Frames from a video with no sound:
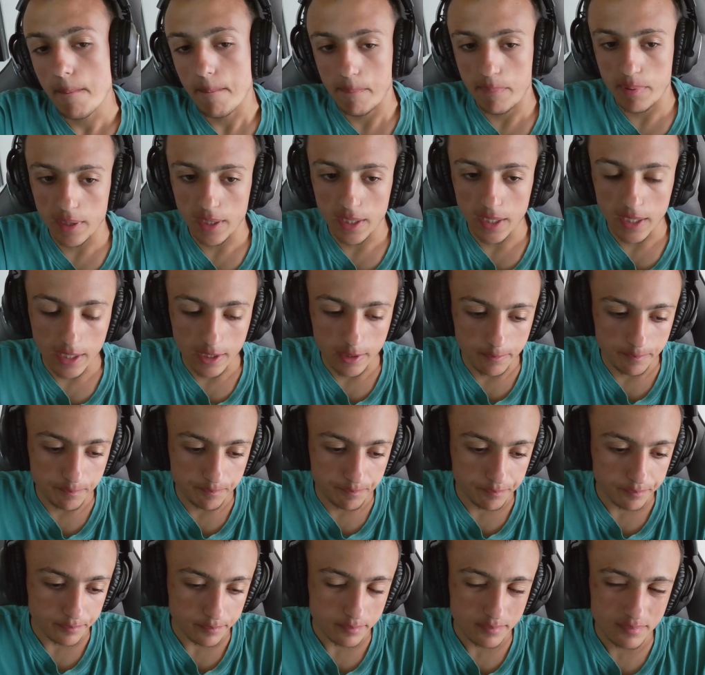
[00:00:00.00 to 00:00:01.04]
But
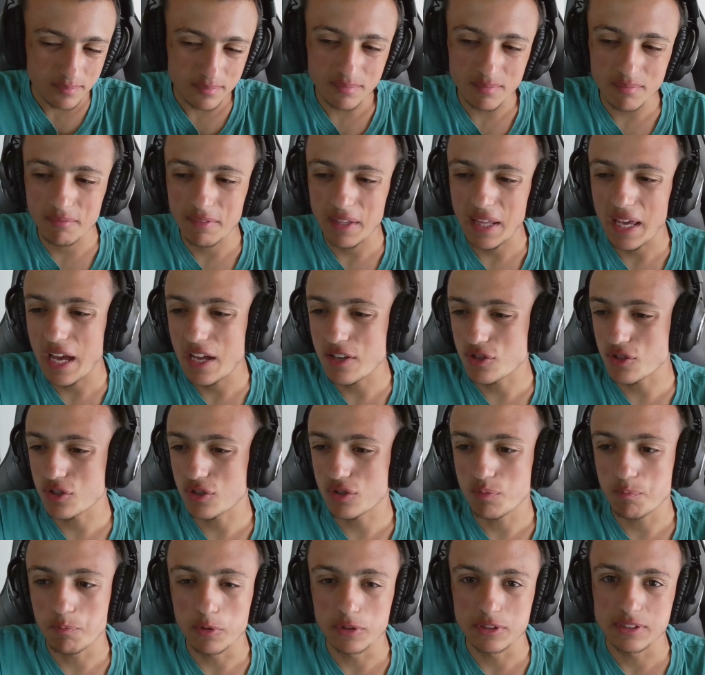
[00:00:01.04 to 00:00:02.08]
yeah,
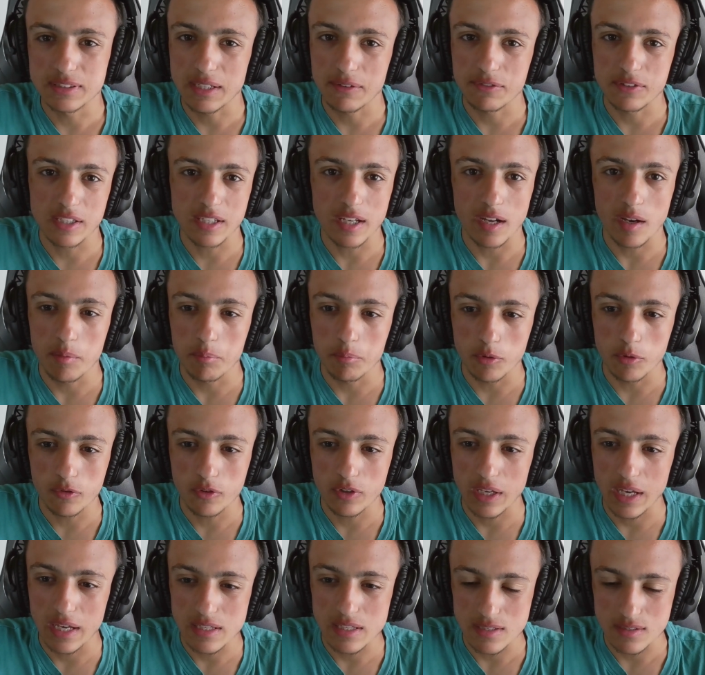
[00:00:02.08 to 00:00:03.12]
just put safety car in both
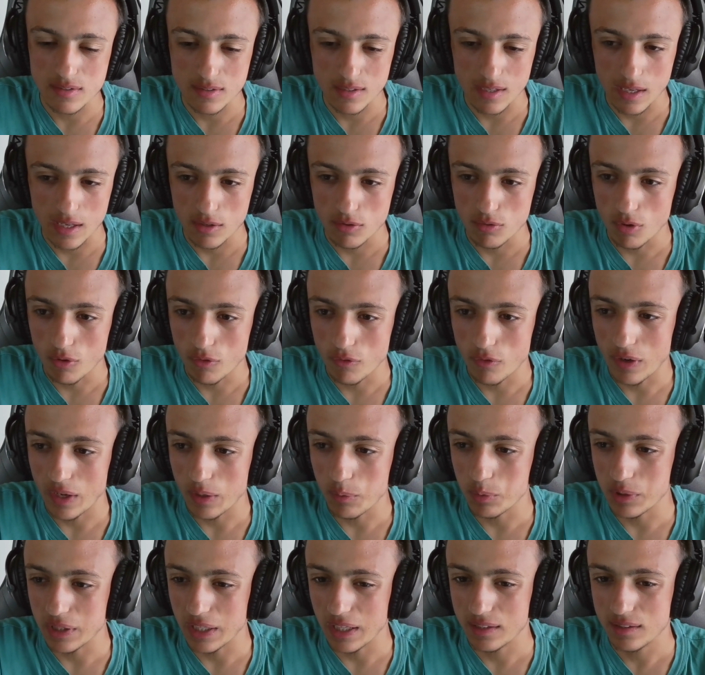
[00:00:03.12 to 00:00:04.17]
cases and you're fine
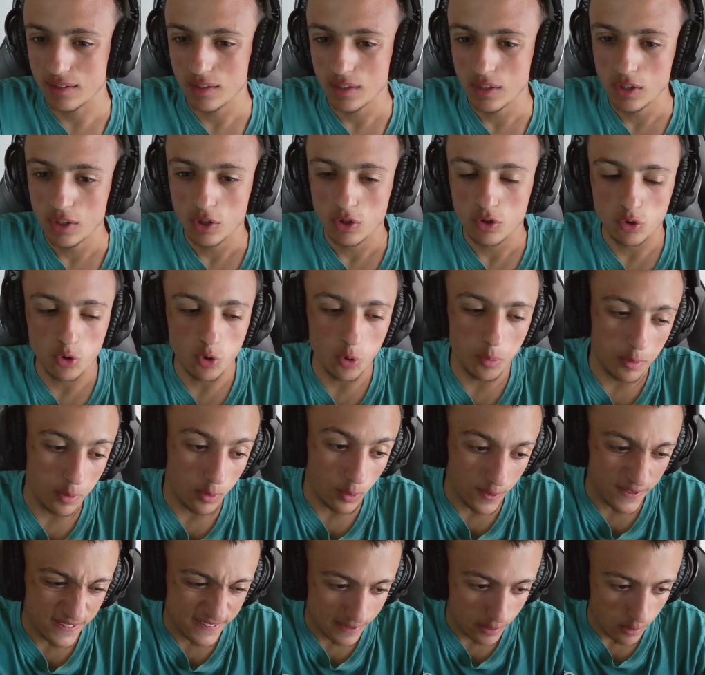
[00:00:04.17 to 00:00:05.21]
with that, to be
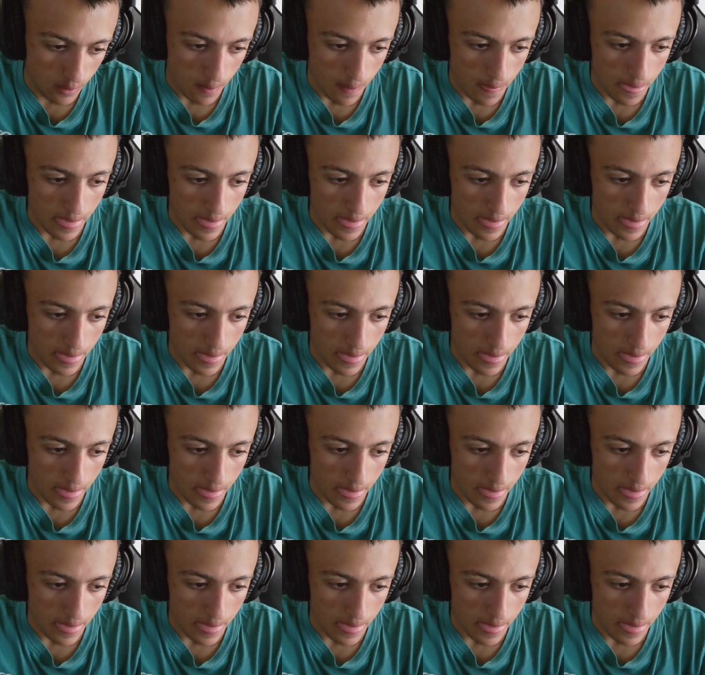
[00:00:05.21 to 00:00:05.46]
honest.